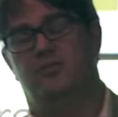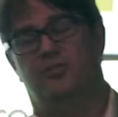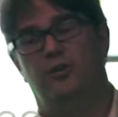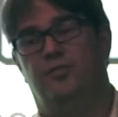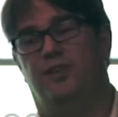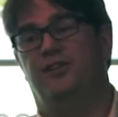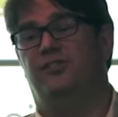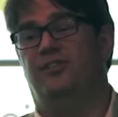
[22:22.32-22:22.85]

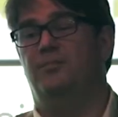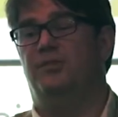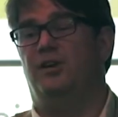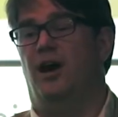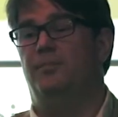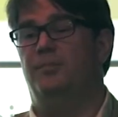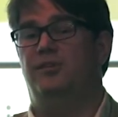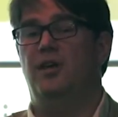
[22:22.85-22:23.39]
Truth is,
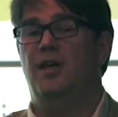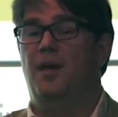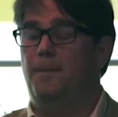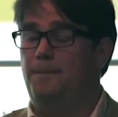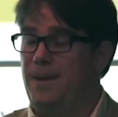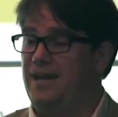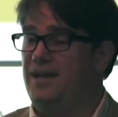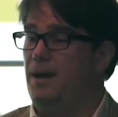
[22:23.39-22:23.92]
sometimes
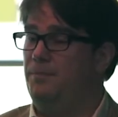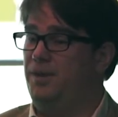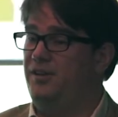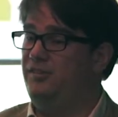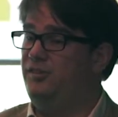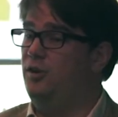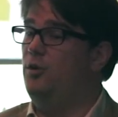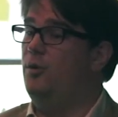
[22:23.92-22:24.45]
big
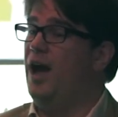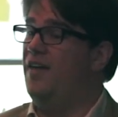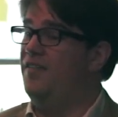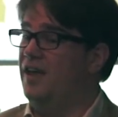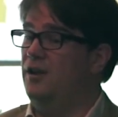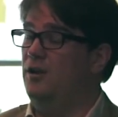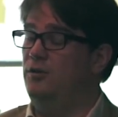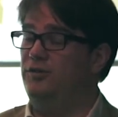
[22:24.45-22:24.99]
companies do,
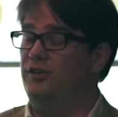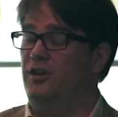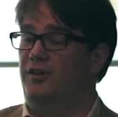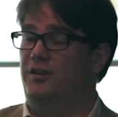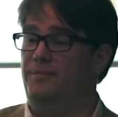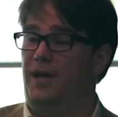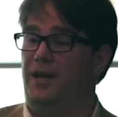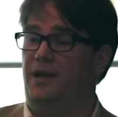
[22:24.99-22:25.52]
and they lose a
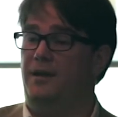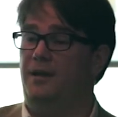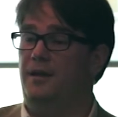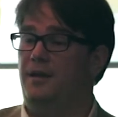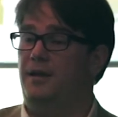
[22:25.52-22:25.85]
lot of money.